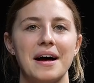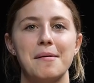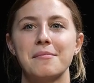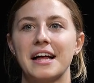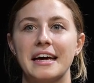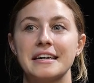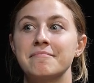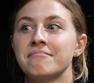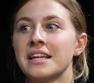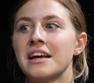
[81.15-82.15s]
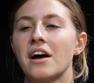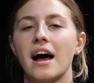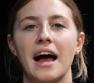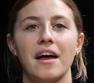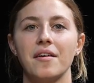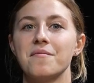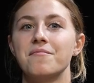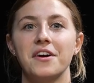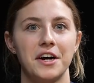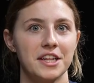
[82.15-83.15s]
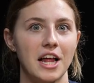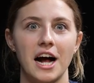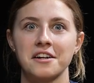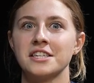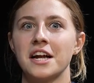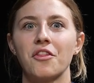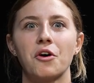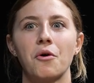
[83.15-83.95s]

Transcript: I'm very locked in on the